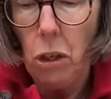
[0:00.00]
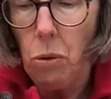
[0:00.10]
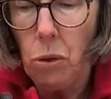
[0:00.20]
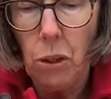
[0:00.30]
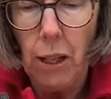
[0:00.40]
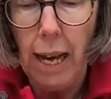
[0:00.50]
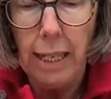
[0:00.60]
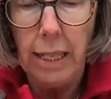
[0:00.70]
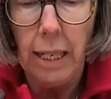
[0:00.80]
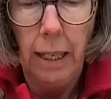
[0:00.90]
use
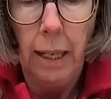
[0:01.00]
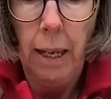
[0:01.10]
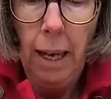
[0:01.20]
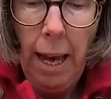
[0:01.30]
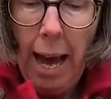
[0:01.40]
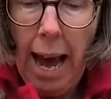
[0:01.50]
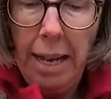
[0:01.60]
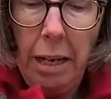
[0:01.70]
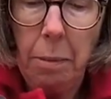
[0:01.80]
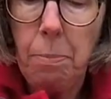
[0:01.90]
that.
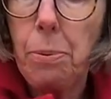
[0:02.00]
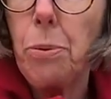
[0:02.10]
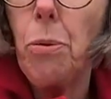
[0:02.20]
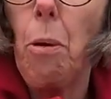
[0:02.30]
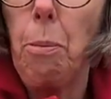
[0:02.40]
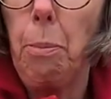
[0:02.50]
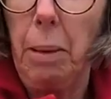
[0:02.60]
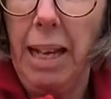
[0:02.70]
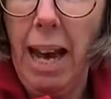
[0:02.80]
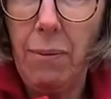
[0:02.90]
And I'd
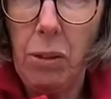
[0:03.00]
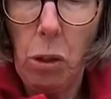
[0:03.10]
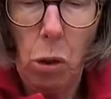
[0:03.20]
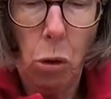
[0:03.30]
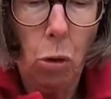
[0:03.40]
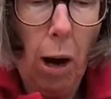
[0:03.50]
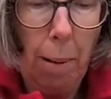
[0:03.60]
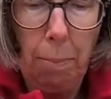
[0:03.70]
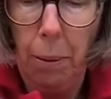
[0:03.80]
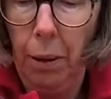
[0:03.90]
probably have a
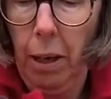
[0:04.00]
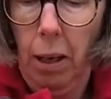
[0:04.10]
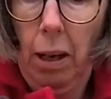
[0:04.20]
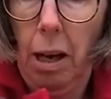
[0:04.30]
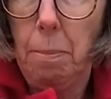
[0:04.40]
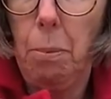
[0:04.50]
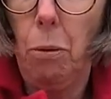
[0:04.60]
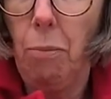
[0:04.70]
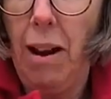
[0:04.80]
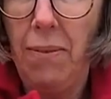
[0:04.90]
strap I'd
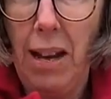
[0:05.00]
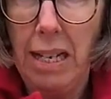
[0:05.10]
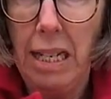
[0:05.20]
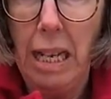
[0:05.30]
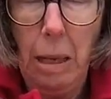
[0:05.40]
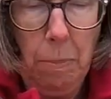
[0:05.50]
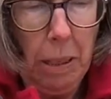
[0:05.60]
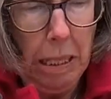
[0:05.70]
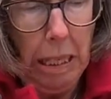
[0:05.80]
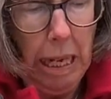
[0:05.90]
put around that to keep
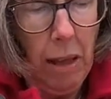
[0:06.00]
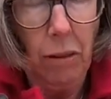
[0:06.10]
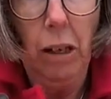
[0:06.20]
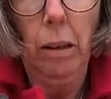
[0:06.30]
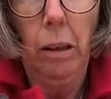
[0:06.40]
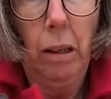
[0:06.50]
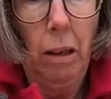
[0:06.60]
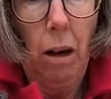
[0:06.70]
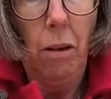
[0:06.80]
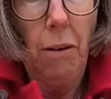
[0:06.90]
it together, I